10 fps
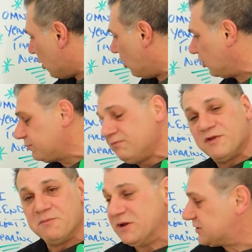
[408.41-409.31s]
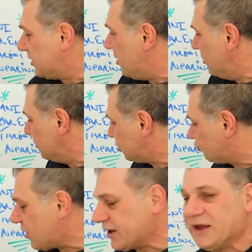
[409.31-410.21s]
Gold, you miss those.
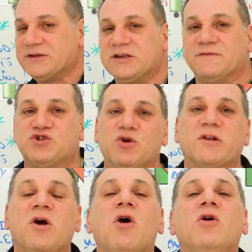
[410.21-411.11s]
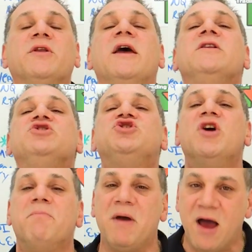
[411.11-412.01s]
Try to get yourself short gold and
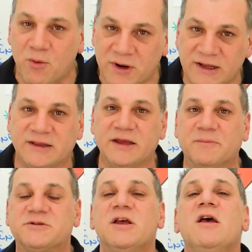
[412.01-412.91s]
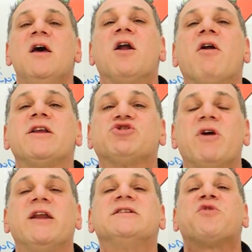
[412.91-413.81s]
jump out when it dips. All right,
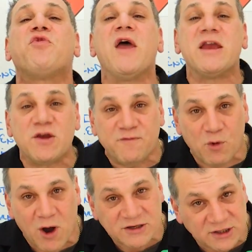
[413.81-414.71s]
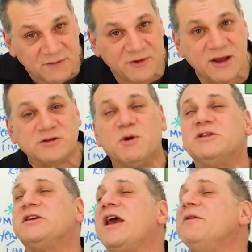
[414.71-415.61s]
traders, thank you for watching the videos
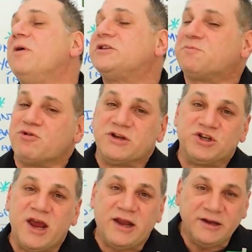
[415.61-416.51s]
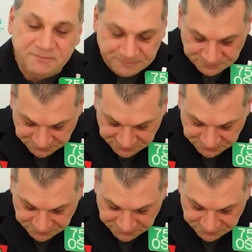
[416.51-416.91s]
once again. Much appreciated.